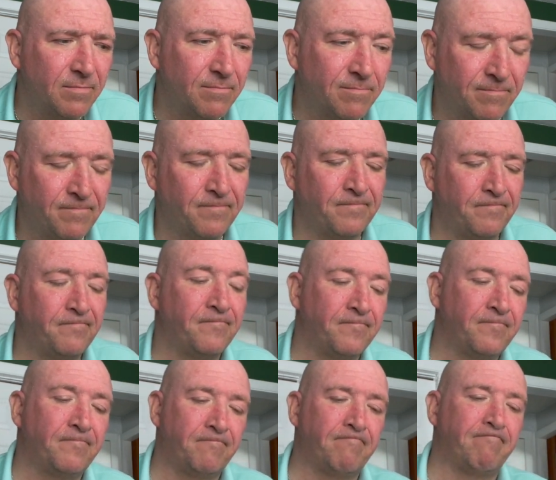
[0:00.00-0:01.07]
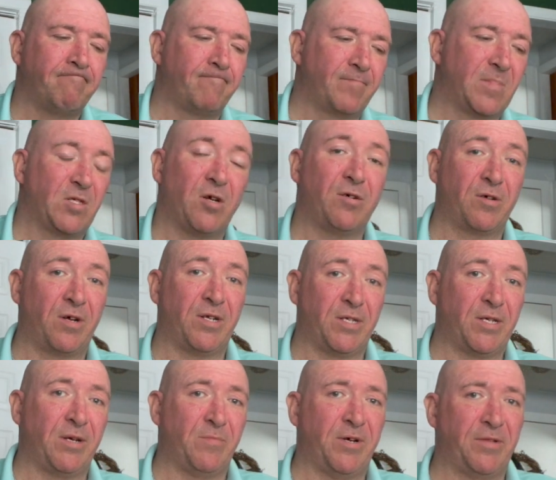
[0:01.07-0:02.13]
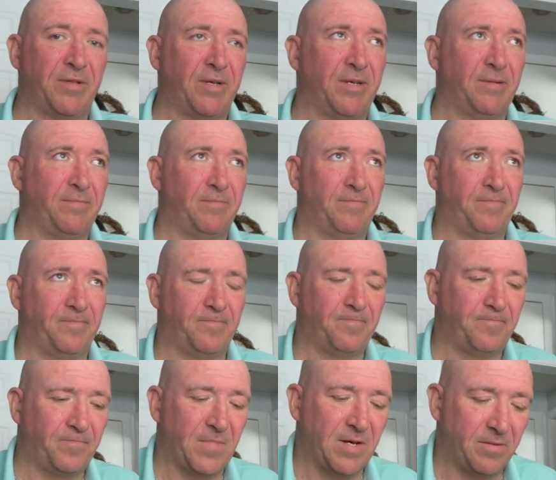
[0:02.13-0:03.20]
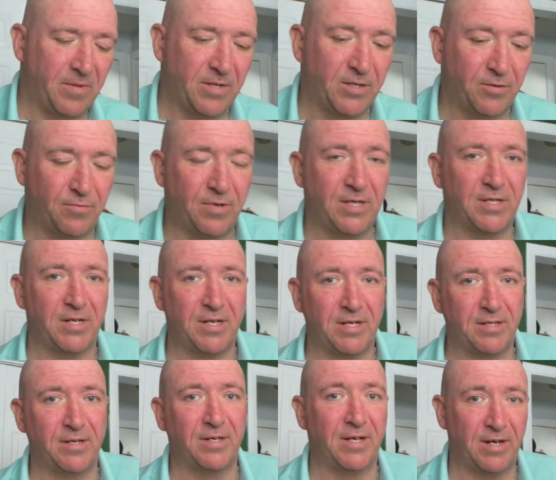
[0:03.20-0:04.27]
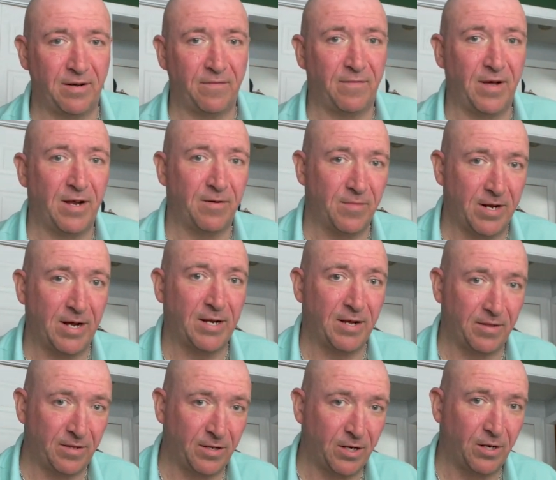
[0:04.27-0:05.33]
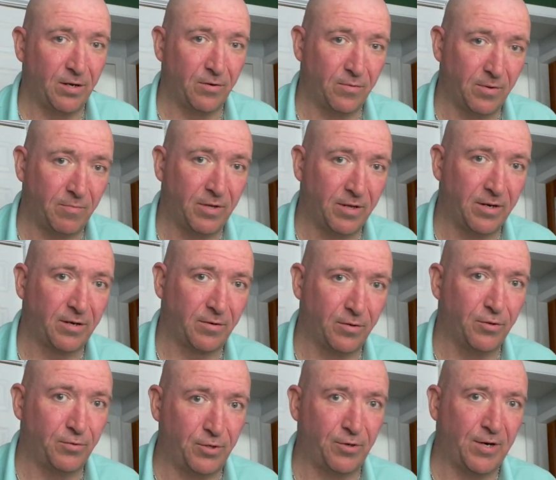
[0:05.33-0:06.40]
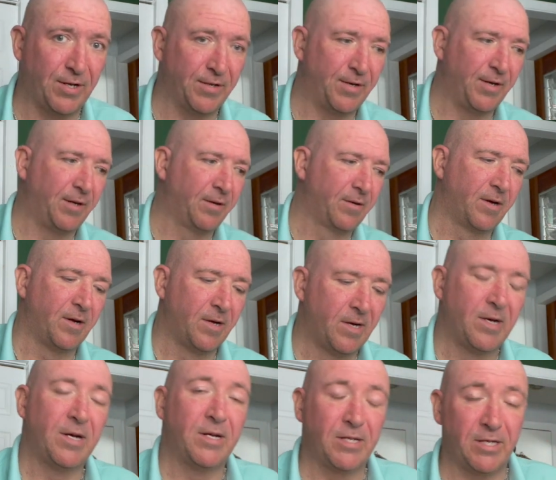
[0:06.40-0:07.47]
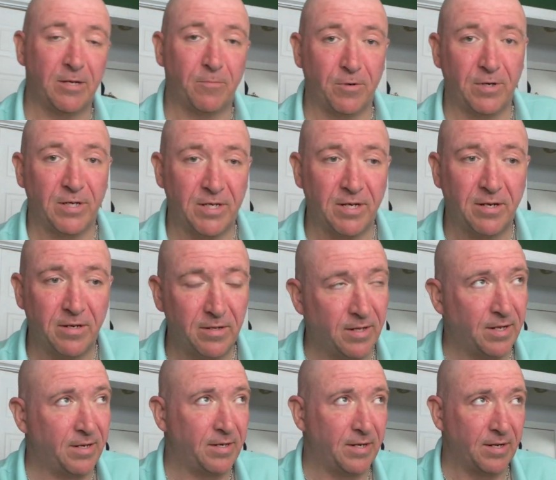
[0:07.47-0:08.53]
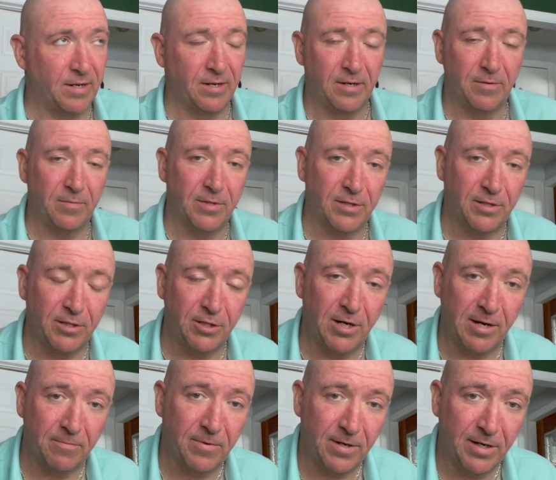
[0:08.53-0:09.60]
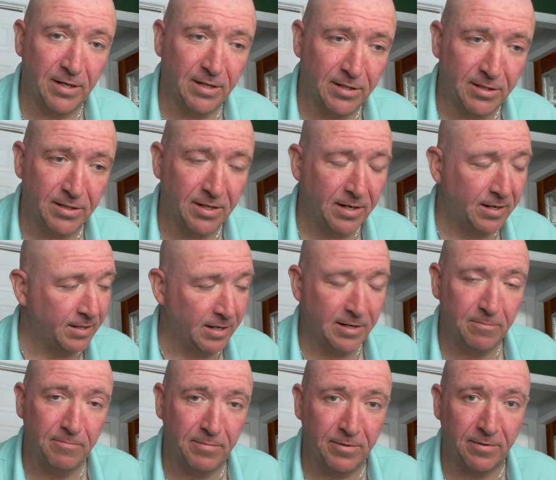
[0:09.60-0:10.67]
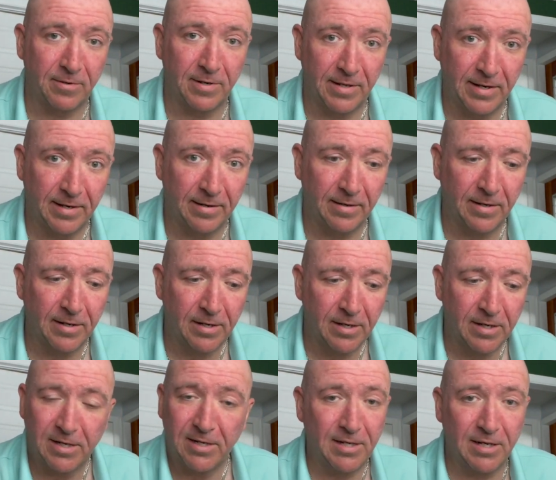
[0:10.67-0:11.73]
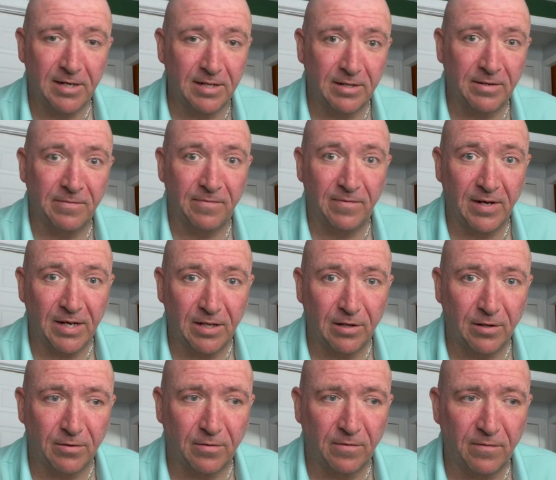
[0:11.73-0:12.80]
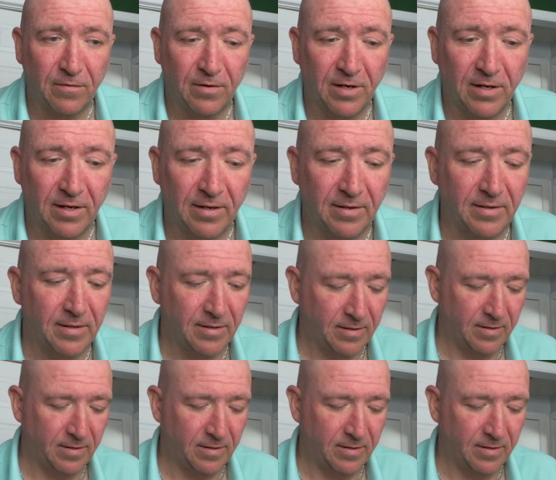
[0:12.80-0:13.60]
That's all I'm going to say about that. There's a reason Hitler didn't invade him. It had nothing to do with political neutrality. Same reason that uh, Mister Japanese uh, emperor there didn't invade the lower forty-eight.